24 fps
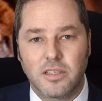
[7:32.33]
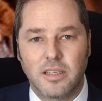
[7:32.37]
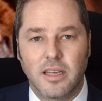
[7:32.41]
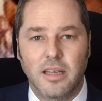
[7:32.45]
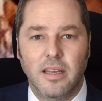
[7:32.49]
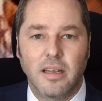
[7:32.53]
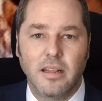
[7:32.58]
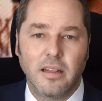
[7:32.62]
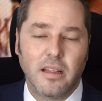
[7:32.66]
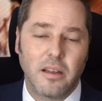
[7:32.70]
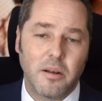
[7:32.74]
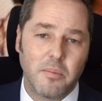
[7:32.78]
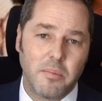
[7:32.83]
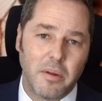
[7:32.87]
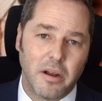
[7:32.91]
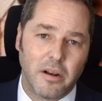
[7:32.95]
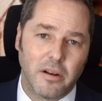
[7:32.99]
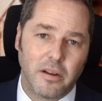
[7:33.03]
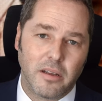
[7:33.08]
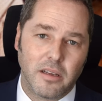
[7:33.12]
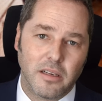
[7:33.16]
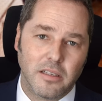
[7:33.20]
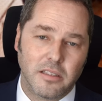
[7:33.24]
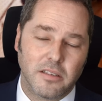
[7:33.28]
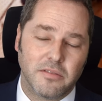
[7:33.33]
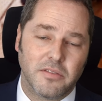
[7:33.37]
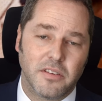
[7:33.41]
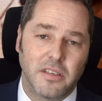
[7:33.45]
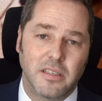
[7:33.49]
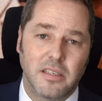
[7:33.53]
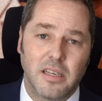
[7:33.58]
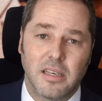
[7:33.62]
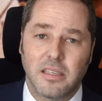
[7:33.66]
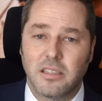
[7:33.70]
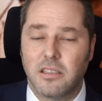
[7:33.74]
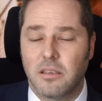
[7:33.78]
thinking that America is a
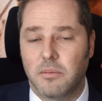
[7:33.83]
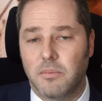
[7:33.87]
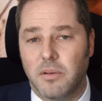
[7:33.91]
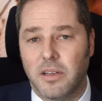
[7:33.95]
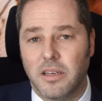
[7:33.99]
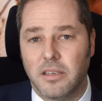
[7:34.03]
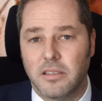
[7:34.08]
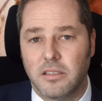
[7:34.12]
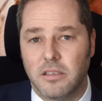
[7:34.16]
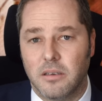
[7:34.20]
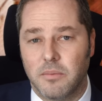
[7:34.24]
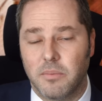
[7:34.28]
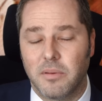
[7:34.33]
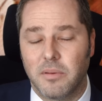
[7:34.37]
fantastic place and a